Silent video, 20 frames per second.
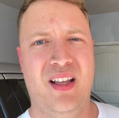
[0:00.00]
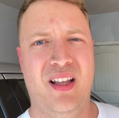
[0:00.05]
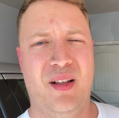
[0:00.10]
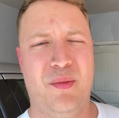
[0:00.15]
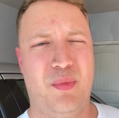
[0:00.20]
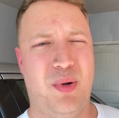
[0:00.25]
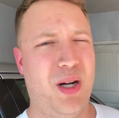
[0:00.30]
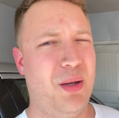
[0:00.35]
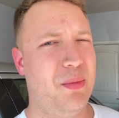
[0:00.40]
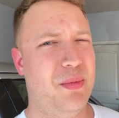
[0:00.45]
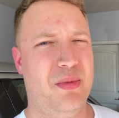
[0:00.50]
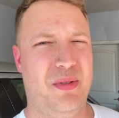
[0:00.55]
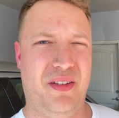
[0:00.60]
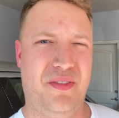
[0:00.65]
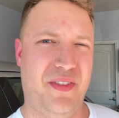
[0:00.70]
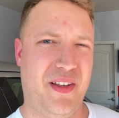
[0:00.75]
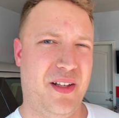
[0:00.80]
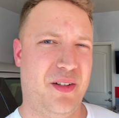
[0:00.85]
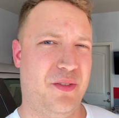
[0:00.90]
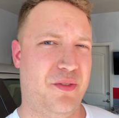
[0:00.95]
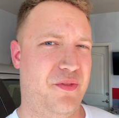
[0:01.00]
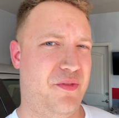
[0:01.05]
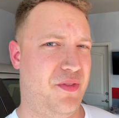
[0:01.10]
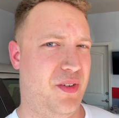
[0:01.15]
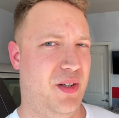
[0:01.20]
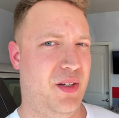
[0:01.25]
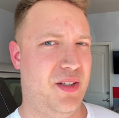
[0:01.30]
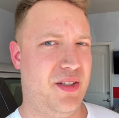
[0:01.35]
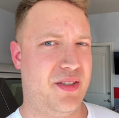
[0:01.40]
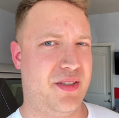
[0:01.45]
probably failed
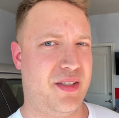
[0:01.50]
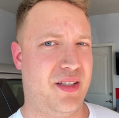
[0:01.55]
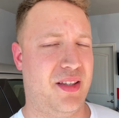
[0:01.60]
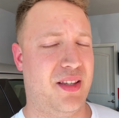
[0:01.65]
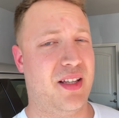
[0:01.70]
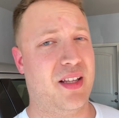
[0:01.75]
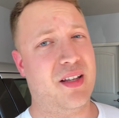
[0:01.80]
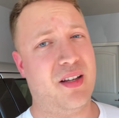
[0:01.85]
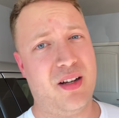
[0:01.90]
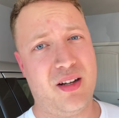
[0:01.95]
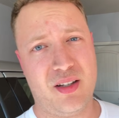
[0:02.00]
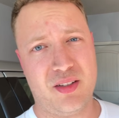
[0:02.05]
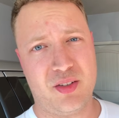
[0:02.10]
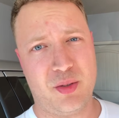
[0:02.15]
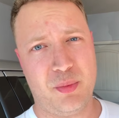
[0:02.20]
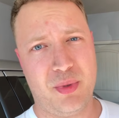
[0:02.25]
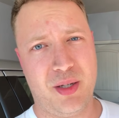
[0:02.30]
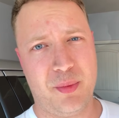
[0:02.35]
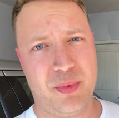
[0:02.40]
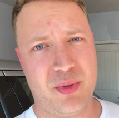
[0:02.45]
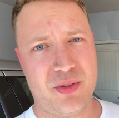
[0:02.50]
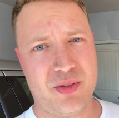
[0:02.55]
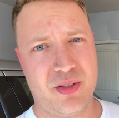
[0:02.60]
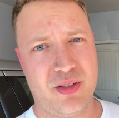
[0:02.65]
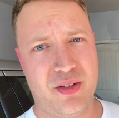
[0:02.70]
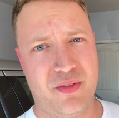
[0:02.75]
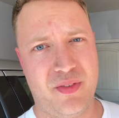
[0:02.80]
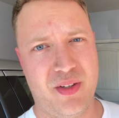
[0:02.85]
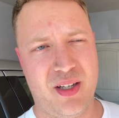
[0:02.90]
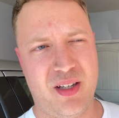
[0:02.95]
first and then caused the brake booster to
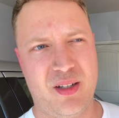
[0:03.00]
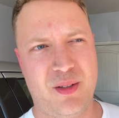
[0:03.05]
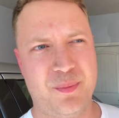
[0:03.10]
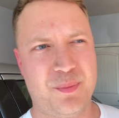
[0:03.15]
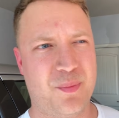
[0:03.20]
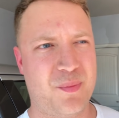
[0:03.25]
fail.